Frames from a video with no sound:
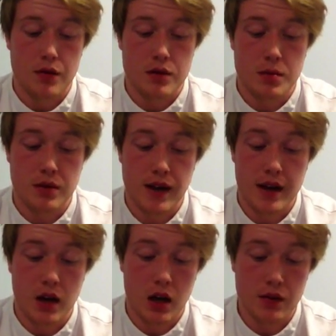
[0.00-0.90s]
To prevent
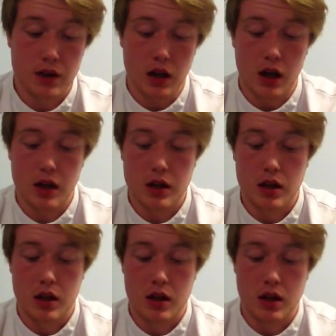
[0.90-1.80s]
overload,
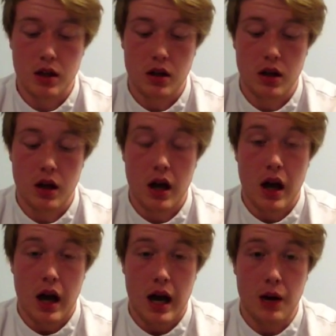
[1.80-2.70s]

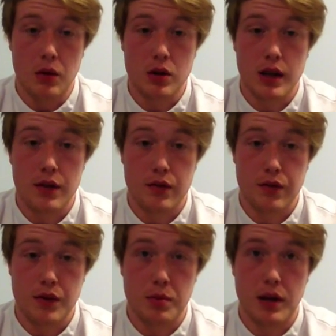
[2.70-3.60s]
I will give
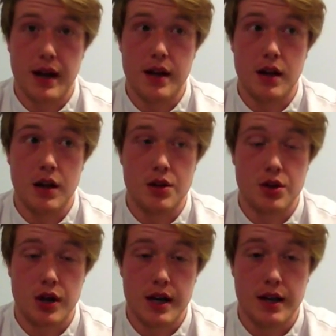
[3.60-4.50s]
the player a
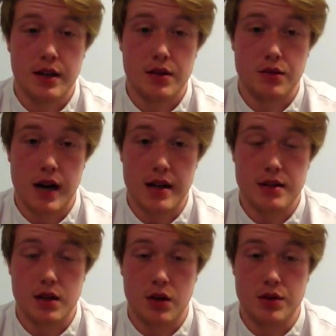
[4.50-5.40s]
training
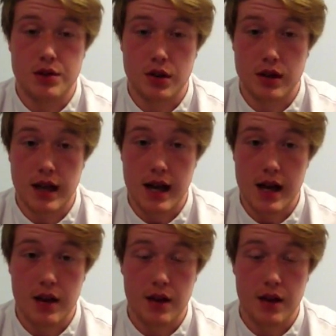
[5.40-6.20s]
rest on Sunday,